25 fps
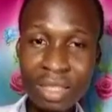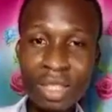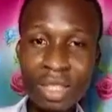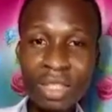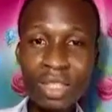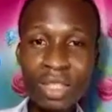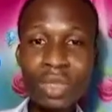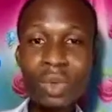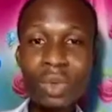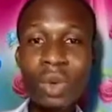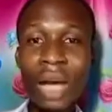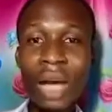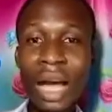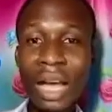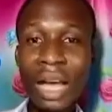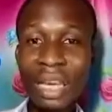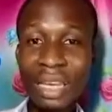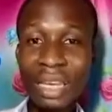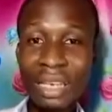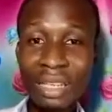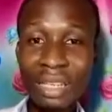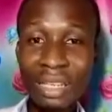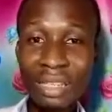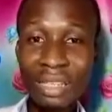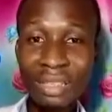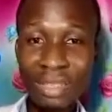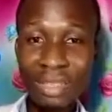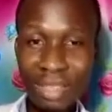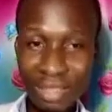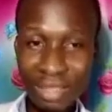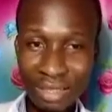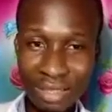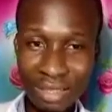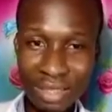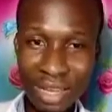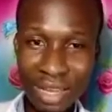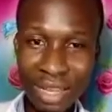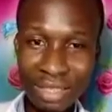So Achilles
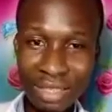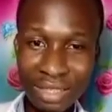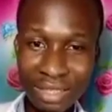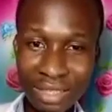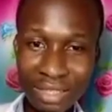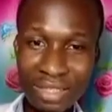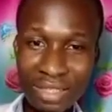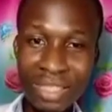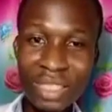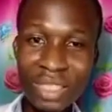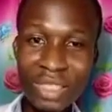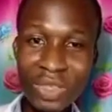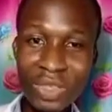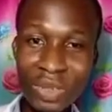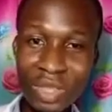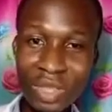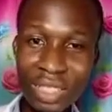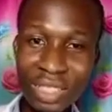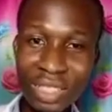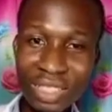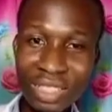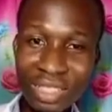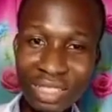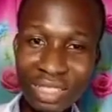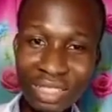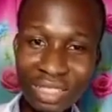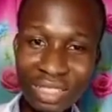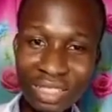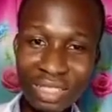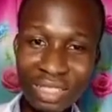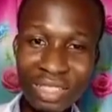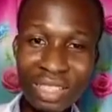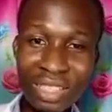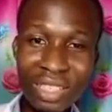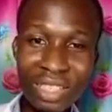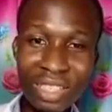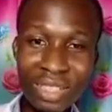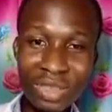tendonitis. So this is
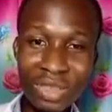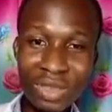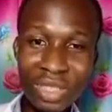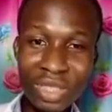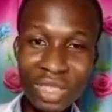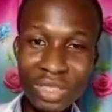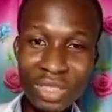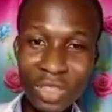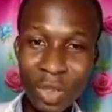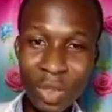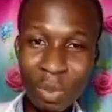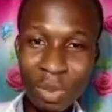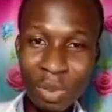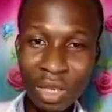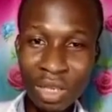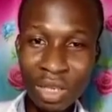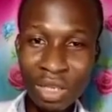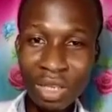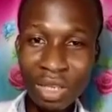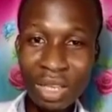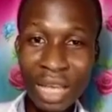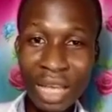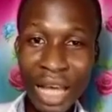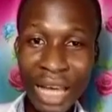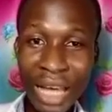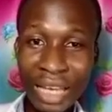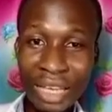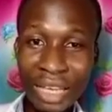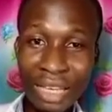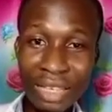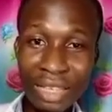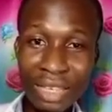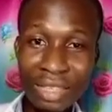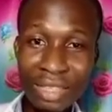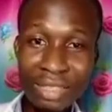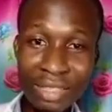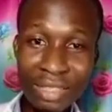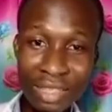today's topic,
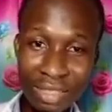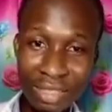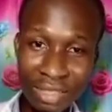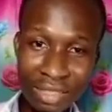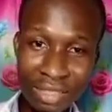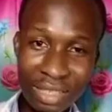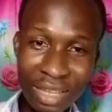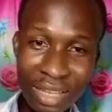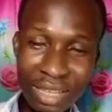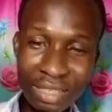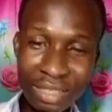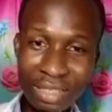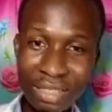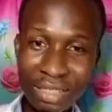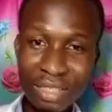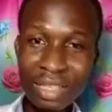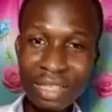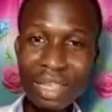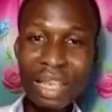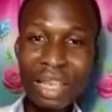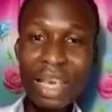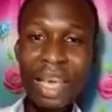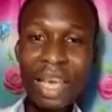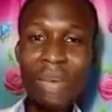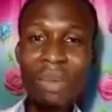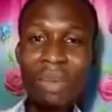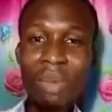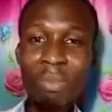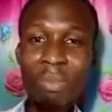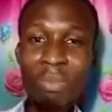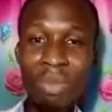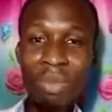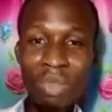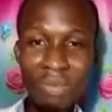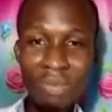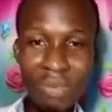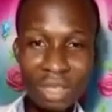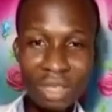Achilles tendonitis, and we are
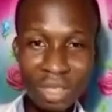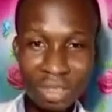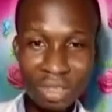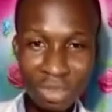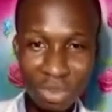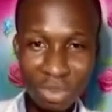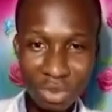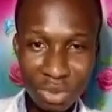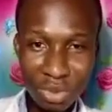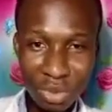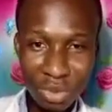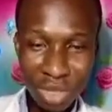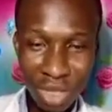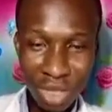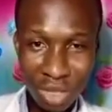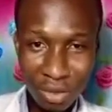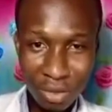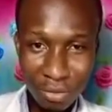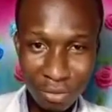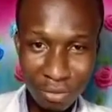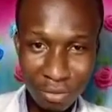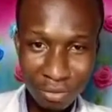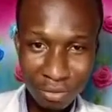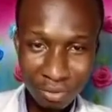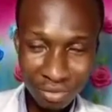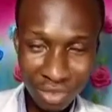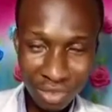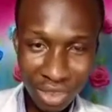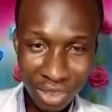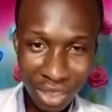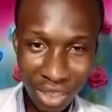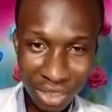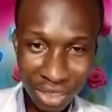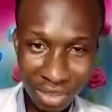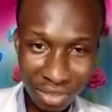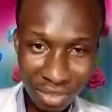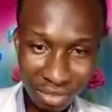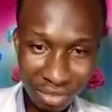privileged to have
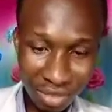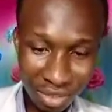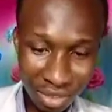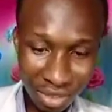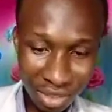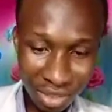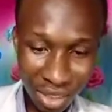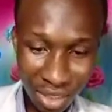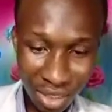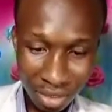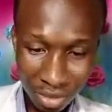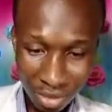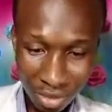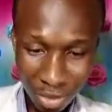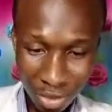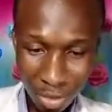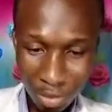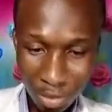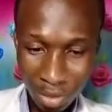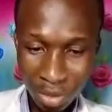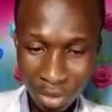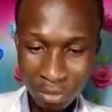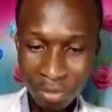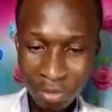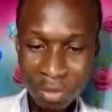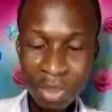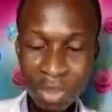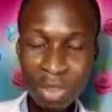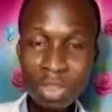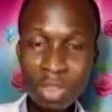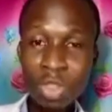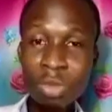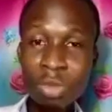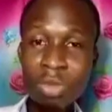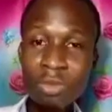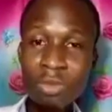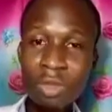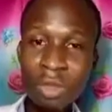us discuss this topic.
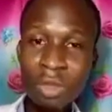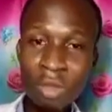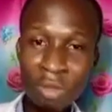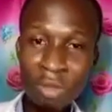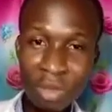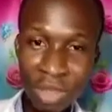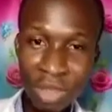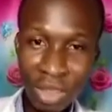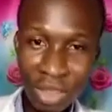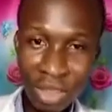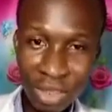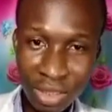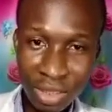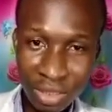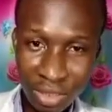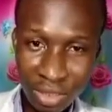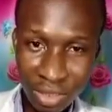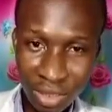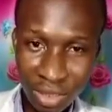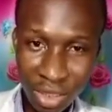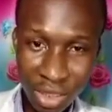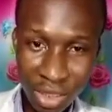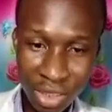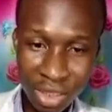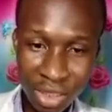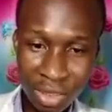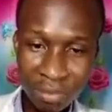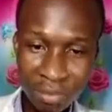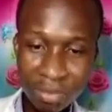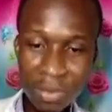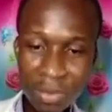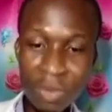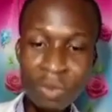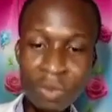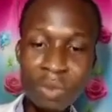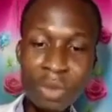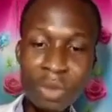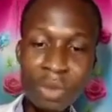So before we begin the discussion,
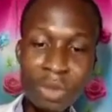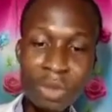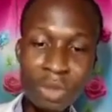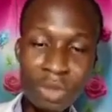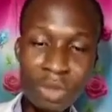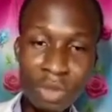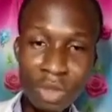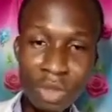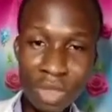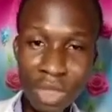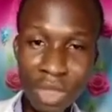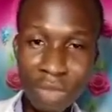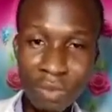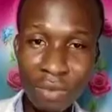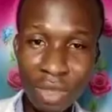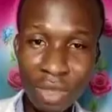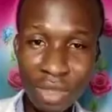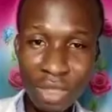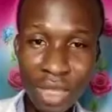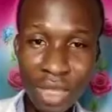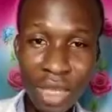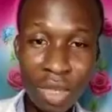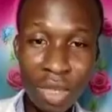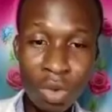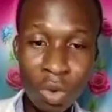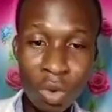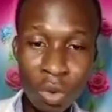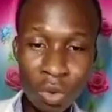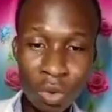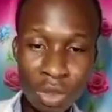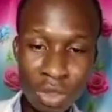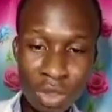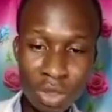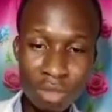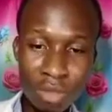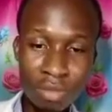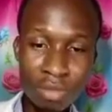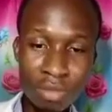we're going to give us a
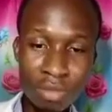quote,